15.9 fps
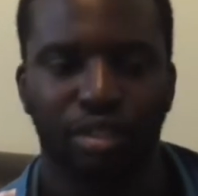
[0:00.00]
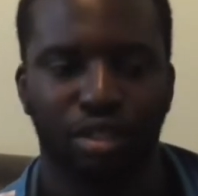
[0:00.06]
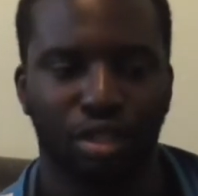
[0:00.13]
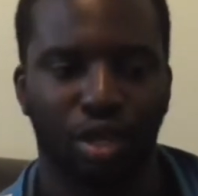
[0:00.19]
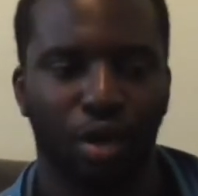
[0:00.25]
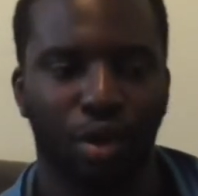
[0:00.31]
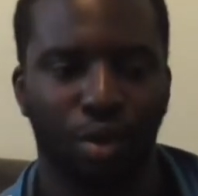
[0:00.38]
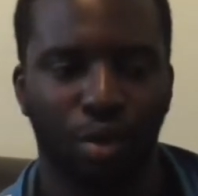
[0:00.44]

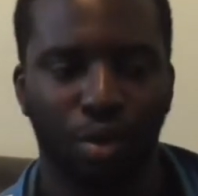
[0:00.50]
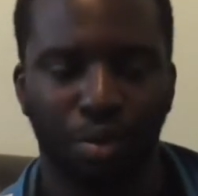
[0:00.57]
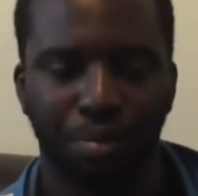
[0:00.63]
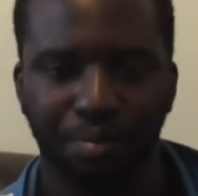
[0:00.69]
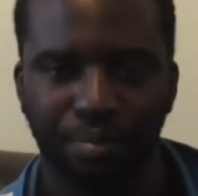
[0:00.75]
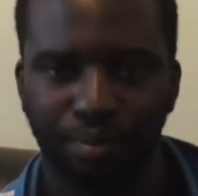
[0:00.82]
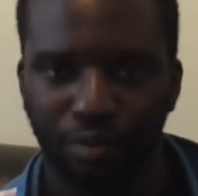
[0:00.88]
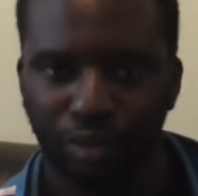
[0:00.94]
So
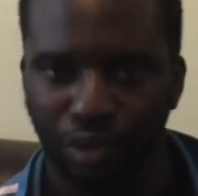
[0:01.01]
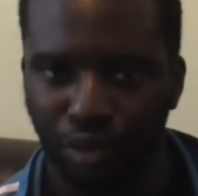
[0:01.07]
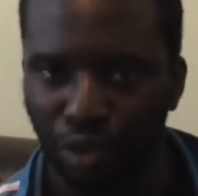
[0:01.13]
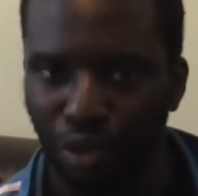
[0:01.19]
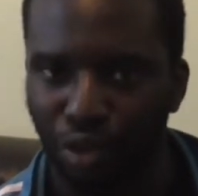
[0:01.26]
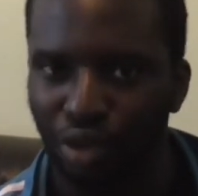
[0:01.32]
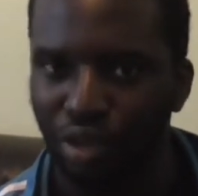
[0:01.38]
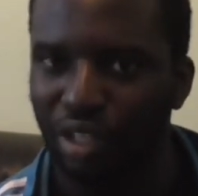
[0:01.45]

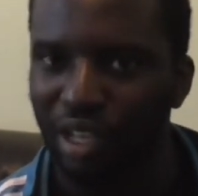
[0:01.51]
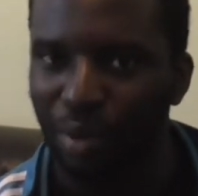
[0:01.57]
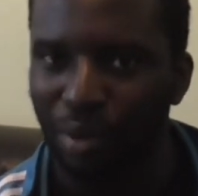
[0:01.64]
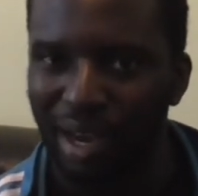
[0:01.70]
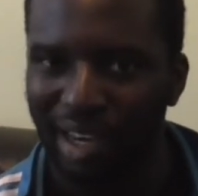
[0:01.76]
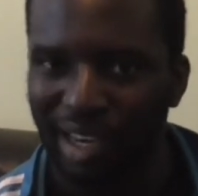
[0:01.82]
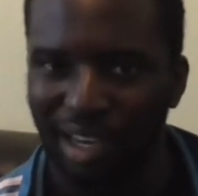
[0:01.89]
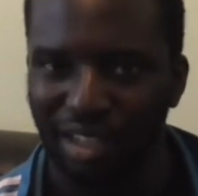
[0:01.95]
do the
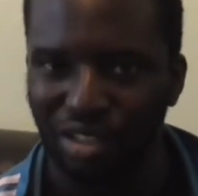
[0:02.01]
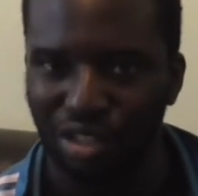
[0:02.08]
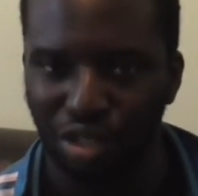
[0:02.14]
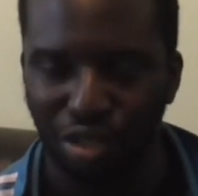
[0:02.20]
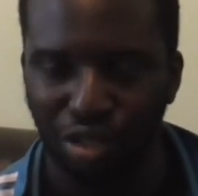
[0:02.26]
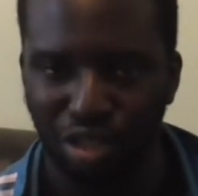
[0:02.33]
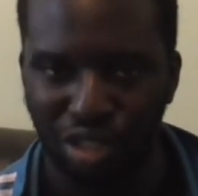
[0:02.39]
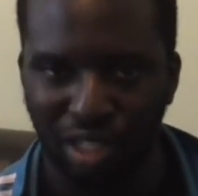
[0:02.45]
workouts
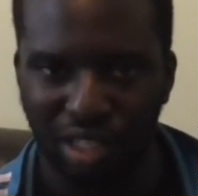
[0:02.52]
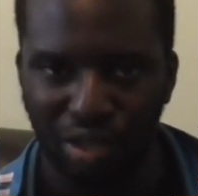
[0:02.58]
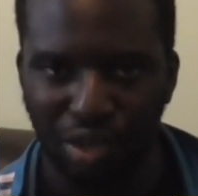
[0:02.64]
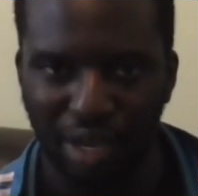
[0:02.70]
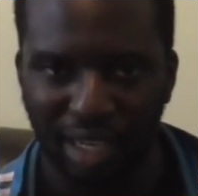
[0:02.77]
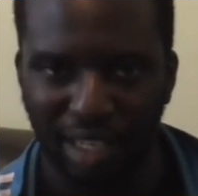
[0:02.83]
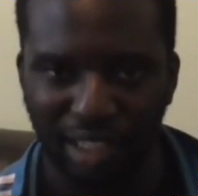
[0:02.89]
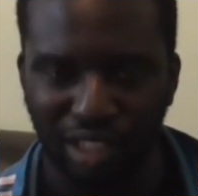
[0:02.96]
you usually
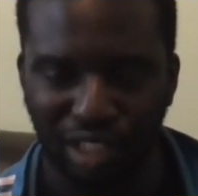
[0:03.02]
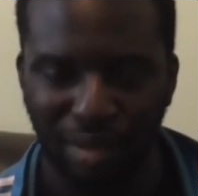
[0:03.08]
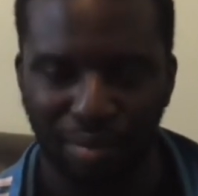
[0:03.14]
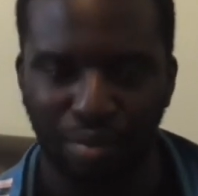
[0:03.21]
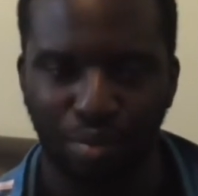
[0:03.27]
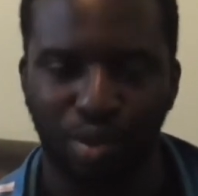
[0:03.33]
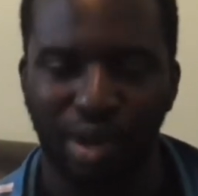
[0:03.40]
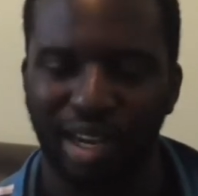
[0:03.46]
do at the
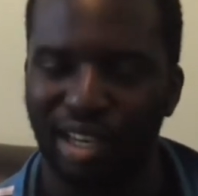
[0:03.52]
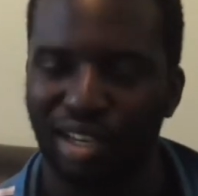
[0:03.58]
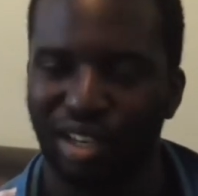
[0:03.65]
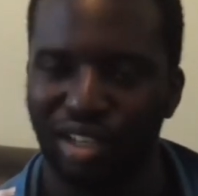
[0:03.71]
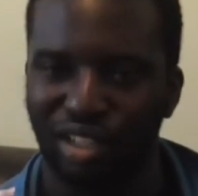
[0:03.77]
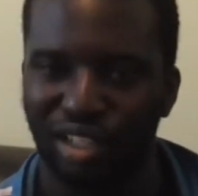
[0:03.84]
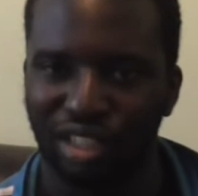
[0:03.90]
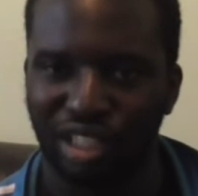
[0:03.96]
gym,
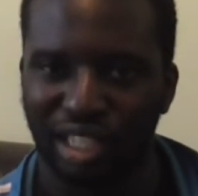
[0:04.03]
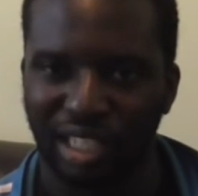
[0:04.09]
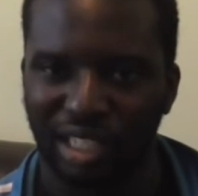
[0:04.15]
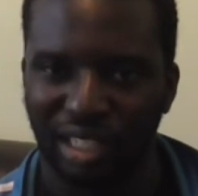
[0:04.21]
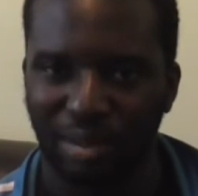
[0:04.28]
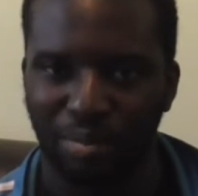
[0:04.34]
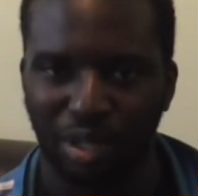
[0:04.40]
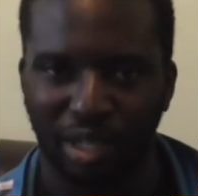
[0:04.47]
working on your
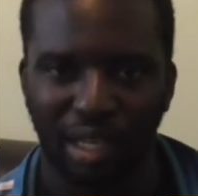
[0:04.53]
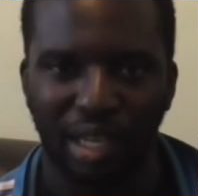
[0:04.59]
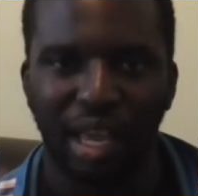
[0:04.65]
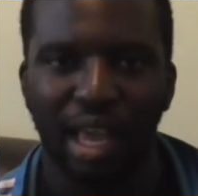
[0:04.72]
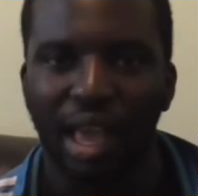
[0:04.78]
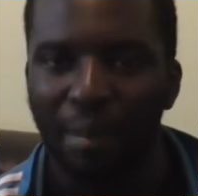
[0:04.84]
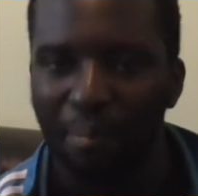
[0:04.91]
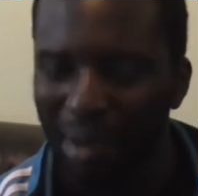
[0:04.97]
chest, body,
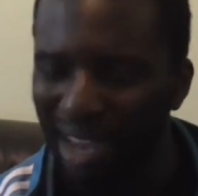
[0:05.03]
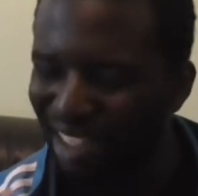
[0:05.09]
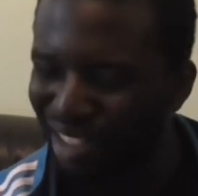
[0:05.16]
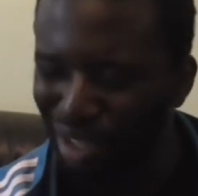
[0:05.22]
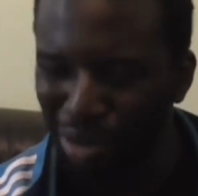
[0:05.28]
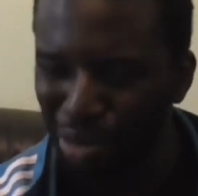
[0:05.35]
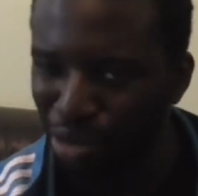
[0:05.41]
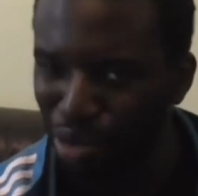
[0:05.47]

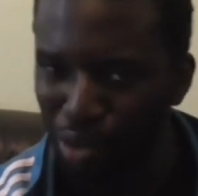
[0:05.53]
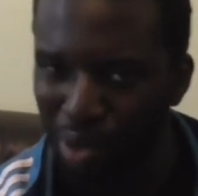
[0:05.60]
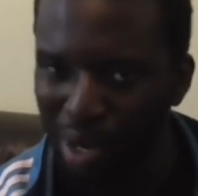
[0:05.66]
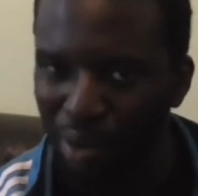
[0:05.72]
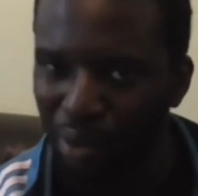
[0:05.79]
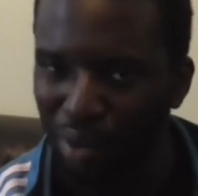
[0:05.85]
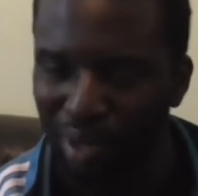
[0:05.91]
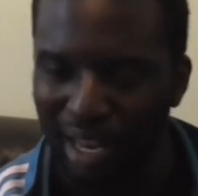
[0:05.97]
but don't do
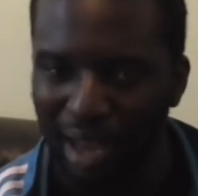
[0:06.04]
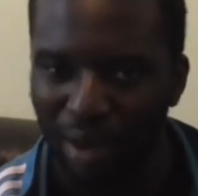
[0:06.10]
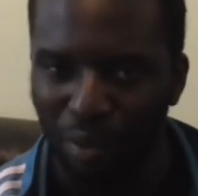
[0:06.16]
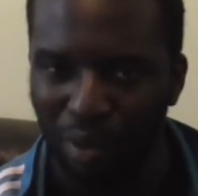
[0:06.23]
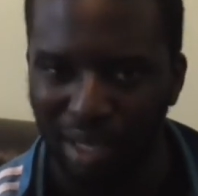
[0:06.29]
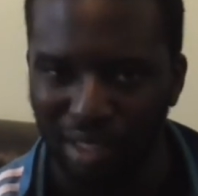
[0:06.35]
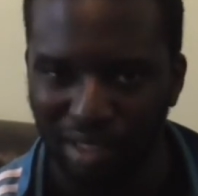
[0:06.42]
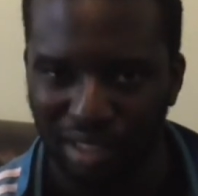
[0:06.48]
it all at
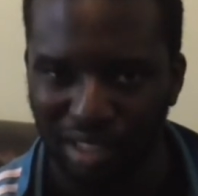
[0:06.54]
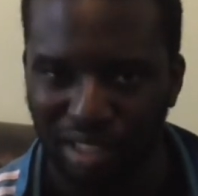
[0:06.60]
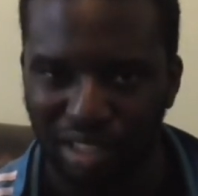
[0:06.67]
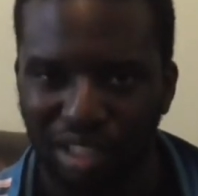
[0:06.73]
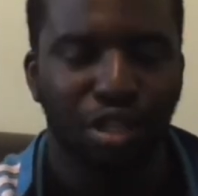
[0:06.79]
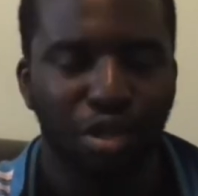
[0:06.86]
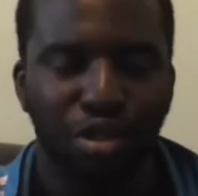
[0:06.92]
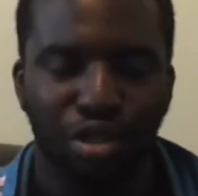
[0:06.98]

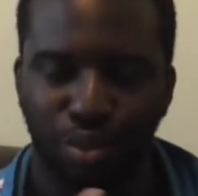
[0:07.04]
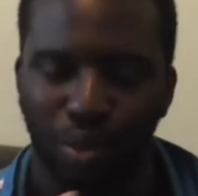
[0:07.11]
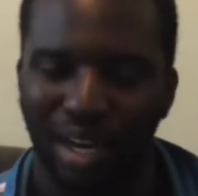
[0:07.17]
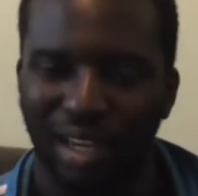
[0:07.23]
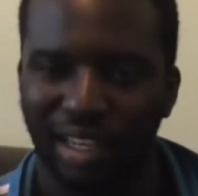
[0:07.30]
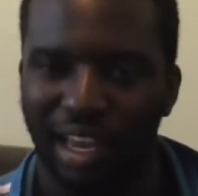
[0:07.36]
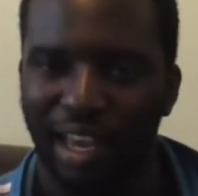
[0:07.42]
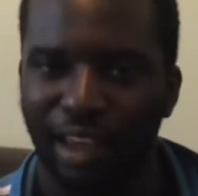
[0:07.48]
once. Use
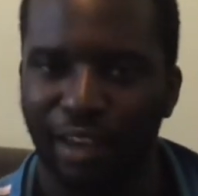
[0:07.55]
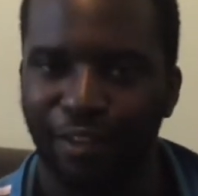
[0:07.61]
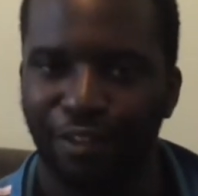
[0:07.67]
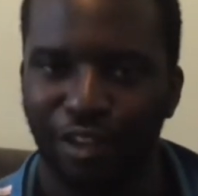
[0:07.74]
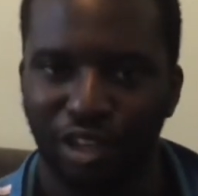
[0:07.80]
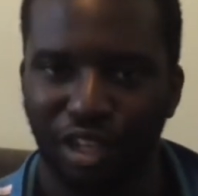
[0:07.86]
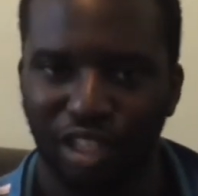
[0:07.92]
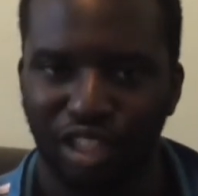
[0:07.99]
one day
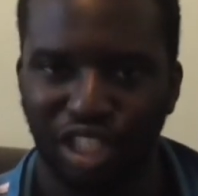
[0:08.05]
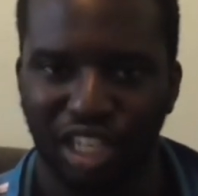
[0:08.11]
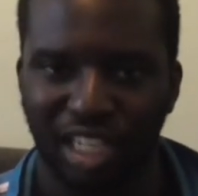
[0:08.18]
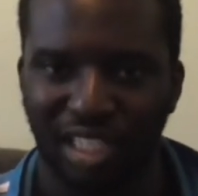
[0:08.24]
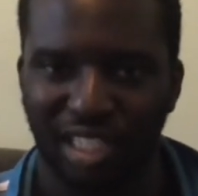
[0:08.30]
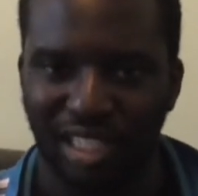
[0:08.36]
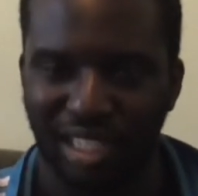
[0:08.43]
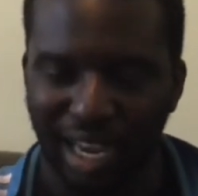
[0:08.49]
for your
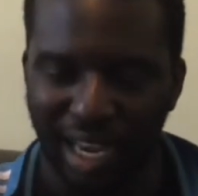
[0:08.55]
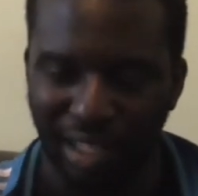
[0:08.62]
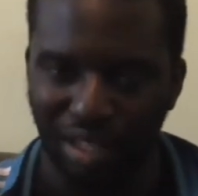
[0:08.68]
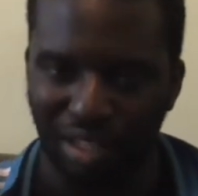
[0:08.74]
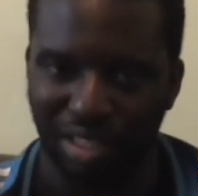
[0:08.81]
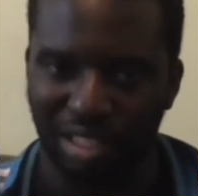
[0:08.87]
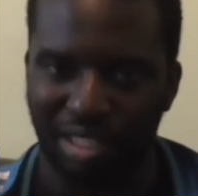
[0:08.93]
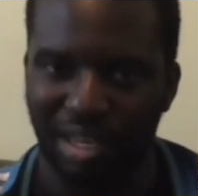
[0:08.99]
chest and
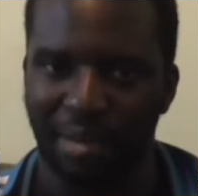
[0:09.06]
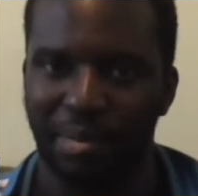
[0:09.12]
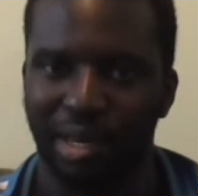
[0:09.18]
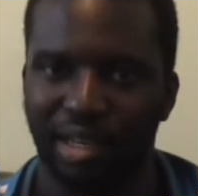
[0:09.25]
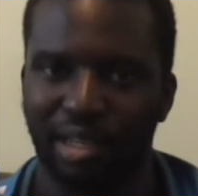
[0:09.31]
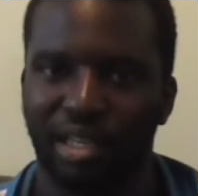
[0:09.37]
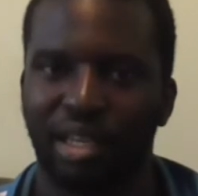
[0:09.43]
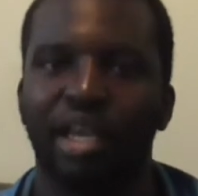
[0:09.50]
your
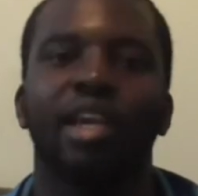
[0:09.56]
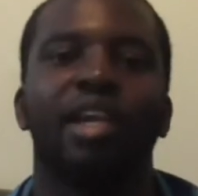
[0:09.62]
stomach,